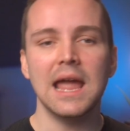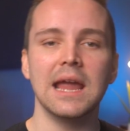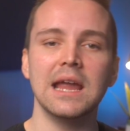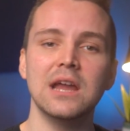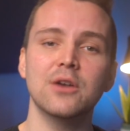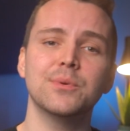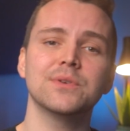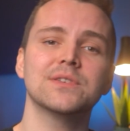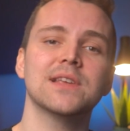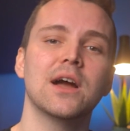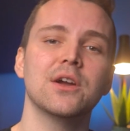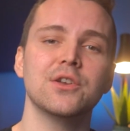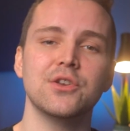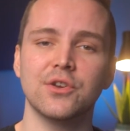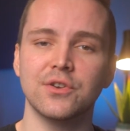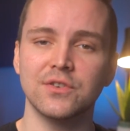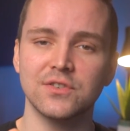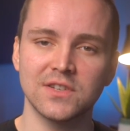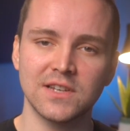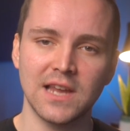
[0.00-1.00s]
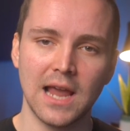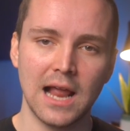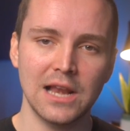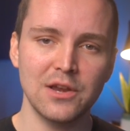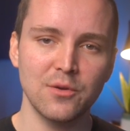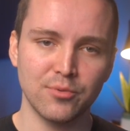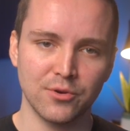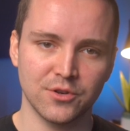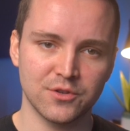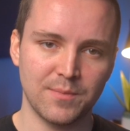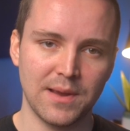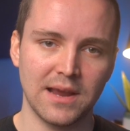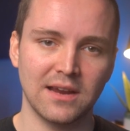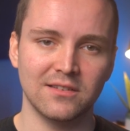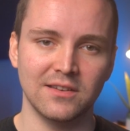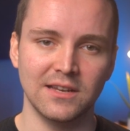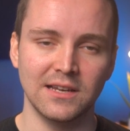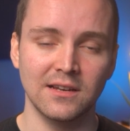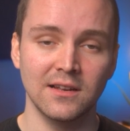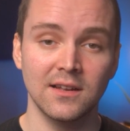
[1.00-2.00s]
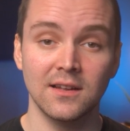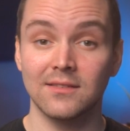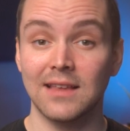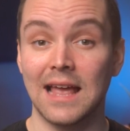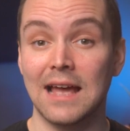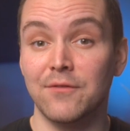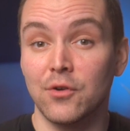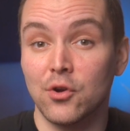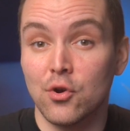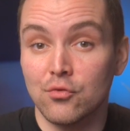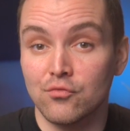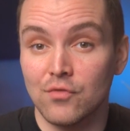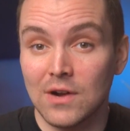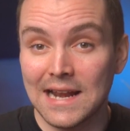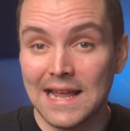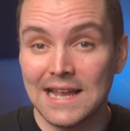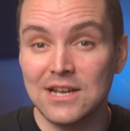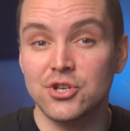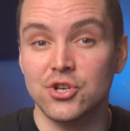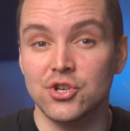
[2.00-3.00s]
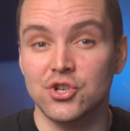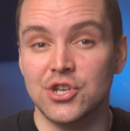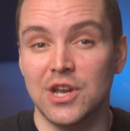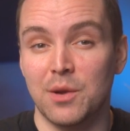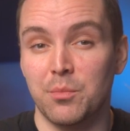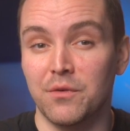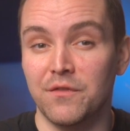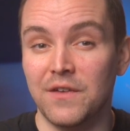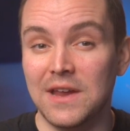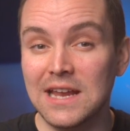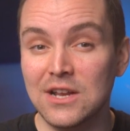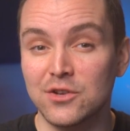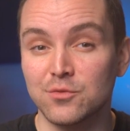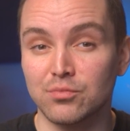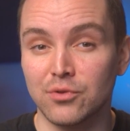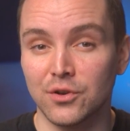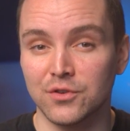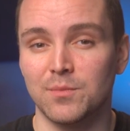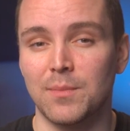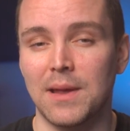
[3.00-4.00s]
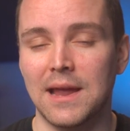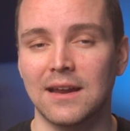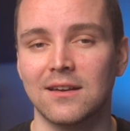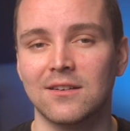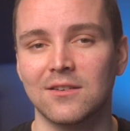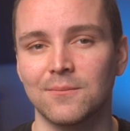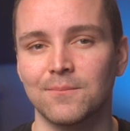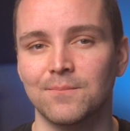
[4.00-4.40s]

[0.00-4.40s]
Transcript: Here is how you can scale your prospecting to have a good relationship with each prospect.